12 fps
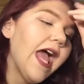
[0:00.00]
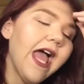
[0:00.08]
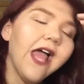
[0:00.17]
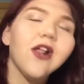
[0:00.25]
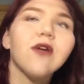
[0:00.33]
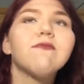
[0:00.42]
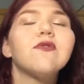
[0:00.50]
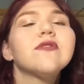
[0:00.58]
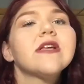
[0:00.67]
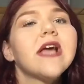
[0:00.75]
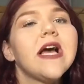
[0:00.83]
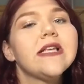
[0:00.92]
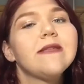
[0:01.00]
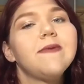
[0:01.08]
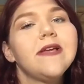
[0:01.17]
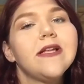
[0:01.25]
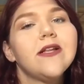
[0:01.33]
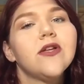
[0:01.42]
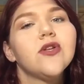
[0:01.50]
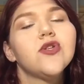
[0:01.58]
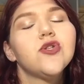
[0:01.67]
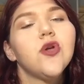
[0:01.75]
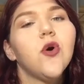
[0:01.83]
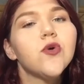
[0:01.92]
And her music has been
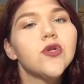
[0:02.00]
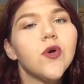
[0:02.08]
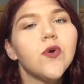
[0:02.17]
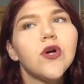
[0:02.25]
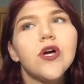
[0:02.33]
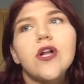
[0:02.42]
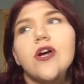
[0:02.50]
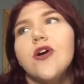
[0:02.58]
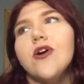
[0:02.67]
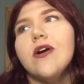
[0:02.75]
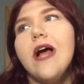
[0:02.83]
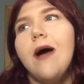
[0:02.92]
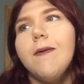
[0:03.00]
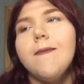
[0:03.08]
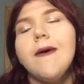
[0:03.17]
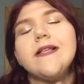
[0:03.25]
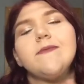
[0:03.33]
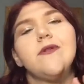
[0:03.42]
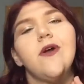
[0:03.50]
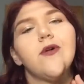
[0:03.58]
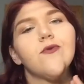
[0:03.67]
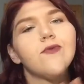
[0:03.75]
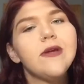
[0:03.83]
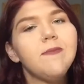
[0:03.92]
so, so good. Her album has been
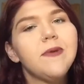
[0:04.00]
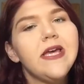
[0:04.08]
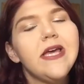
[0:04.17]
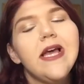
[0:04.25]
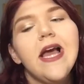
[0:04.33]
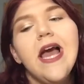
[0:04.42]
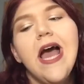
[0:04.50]
on repeat.